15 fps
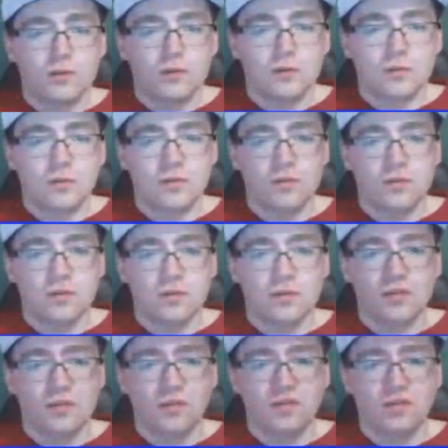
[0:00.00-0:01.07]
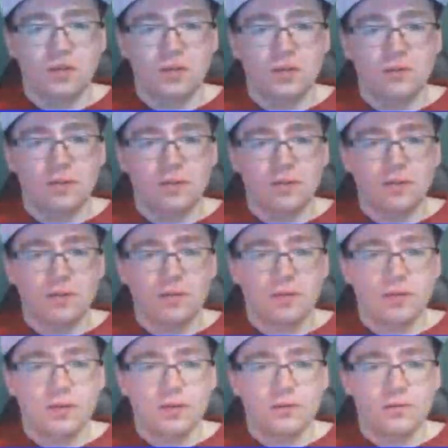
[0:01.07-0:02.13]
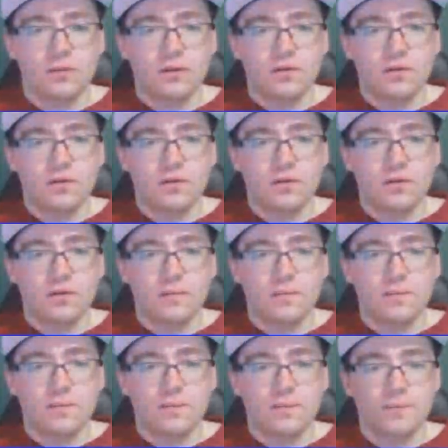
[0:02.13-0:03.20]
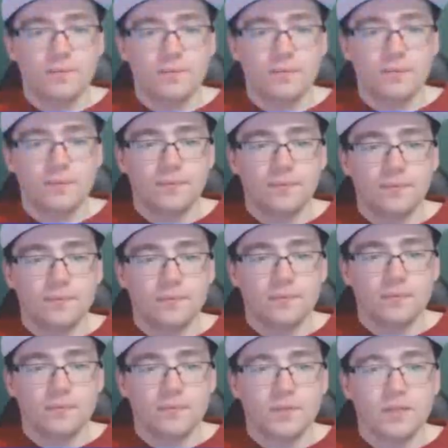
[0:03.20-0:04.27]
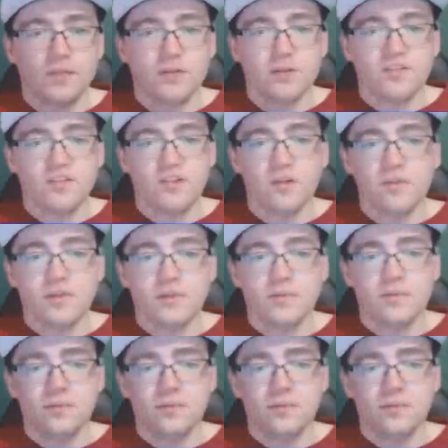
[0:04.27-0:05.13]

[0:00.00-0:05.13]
Use the slingshot over here. There we go. Nice. What are you doing, Silver?